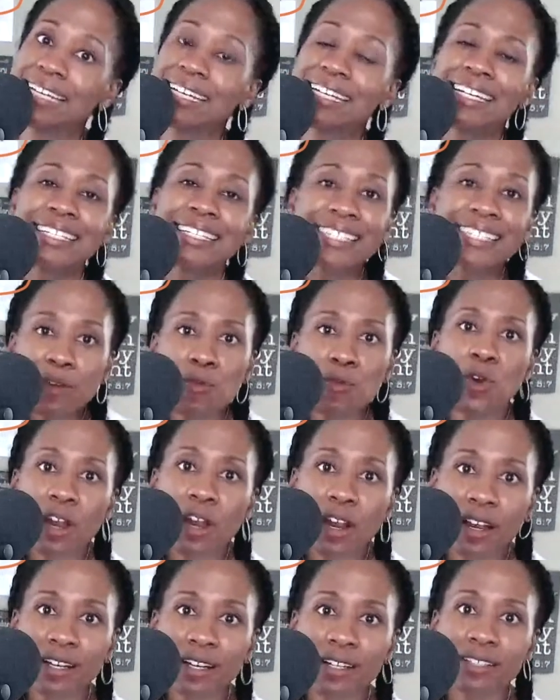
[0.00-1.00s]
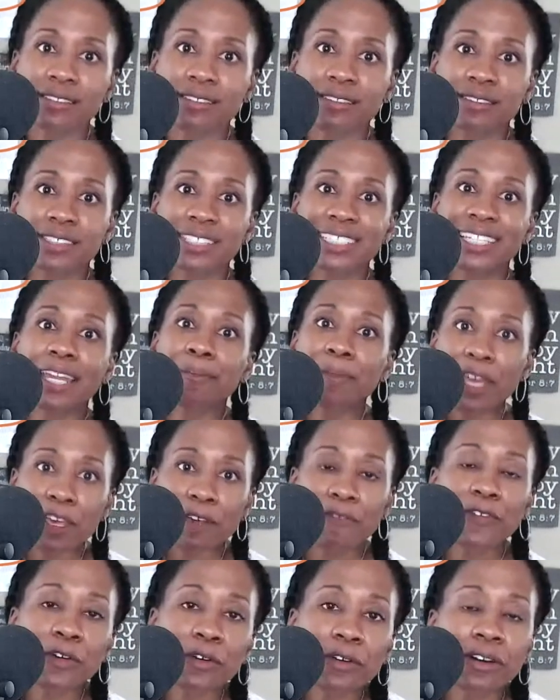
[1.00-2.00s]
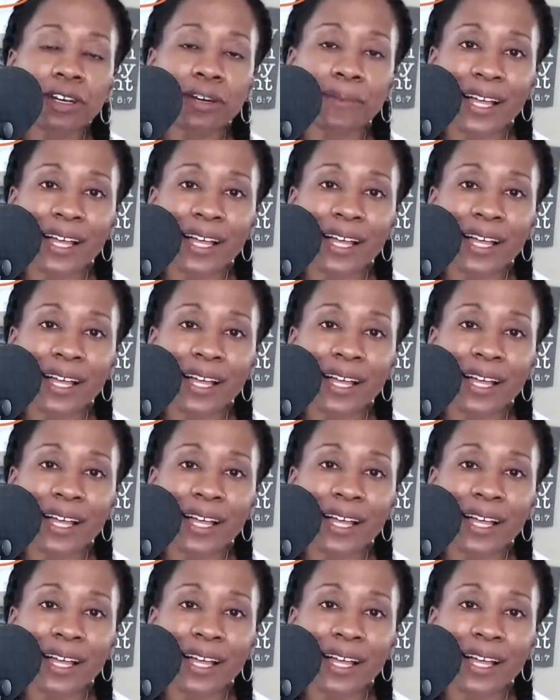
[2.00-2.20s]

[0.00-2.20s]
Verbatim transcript: Doesn't work. Doesn't make you feel good about